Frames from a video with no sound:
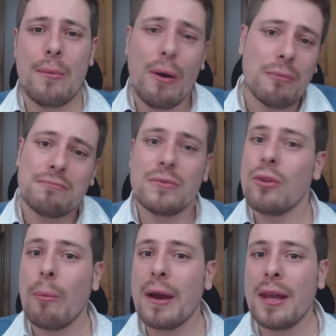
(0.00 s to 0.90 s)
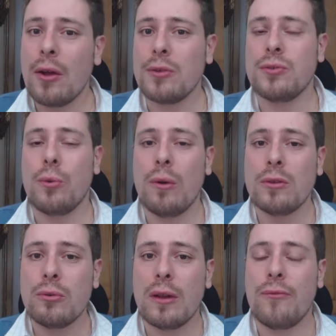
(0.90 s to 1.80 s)
well, nobody else will
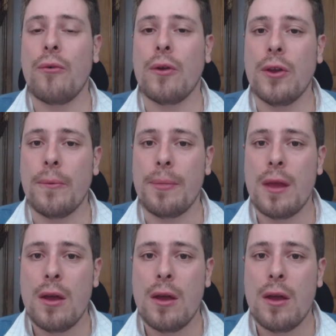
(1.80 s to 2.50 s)
do it for you.